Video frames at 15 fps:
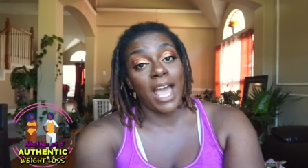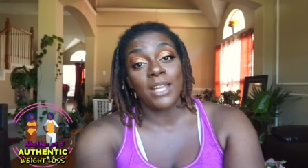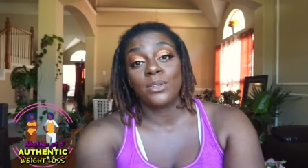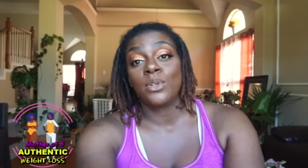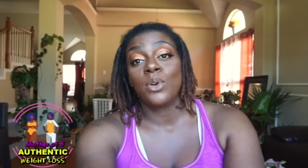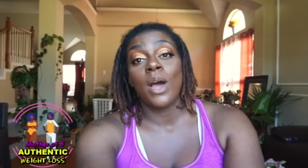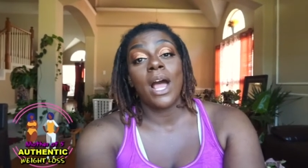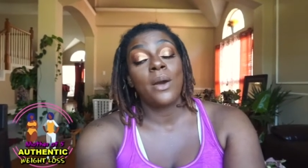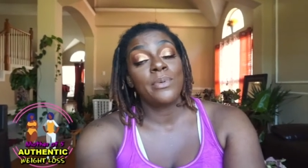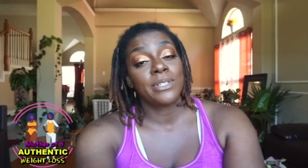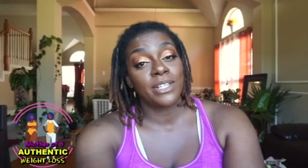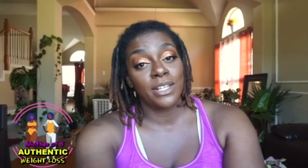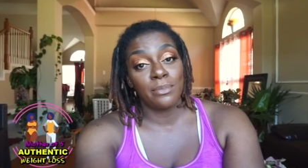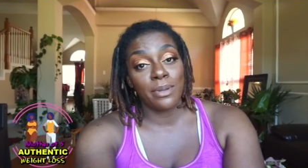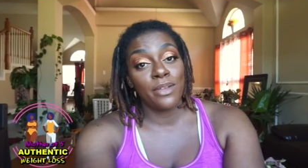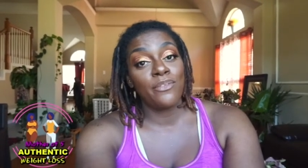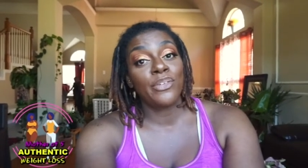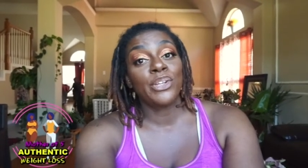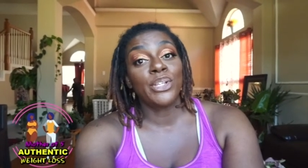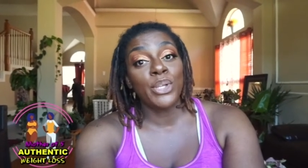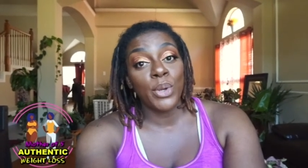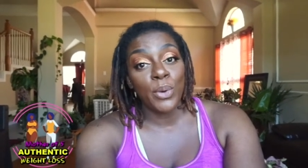I don't know how it's going to be
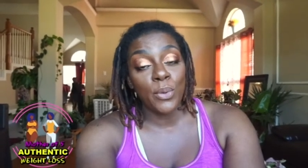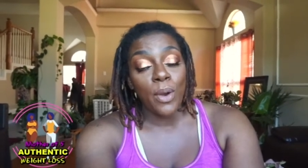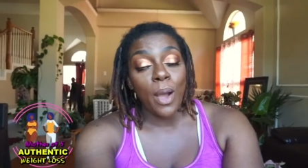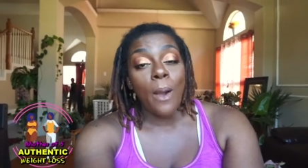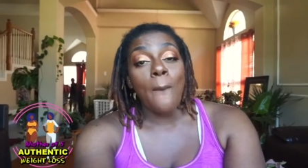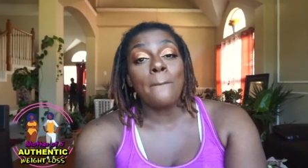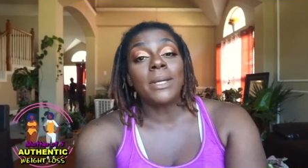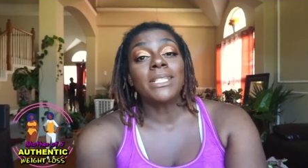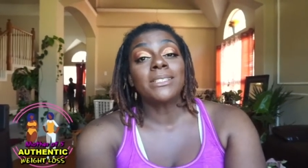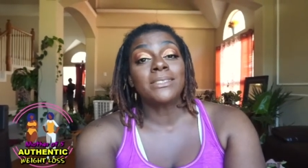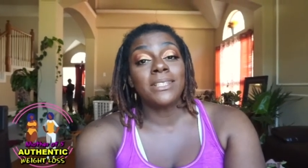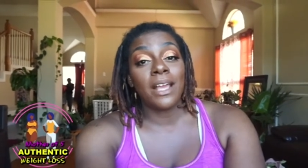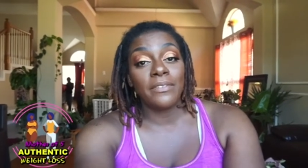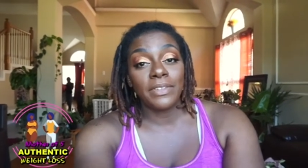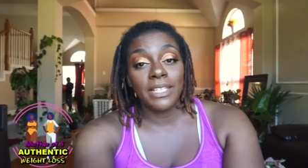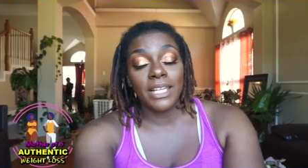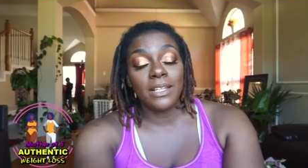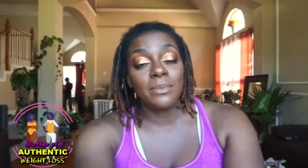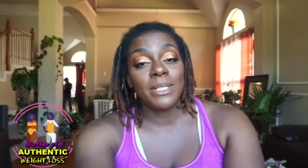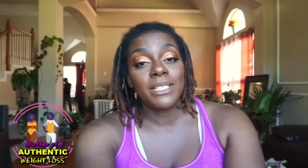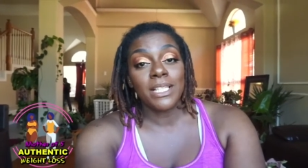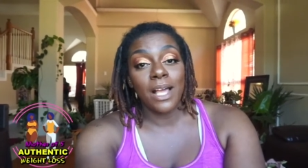for you, but it's definitely
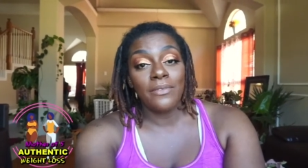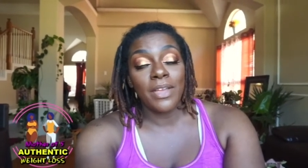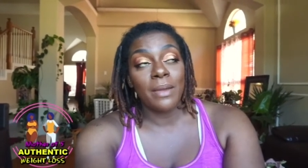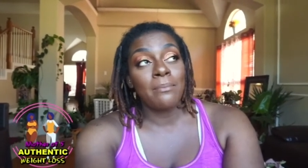going to be tough.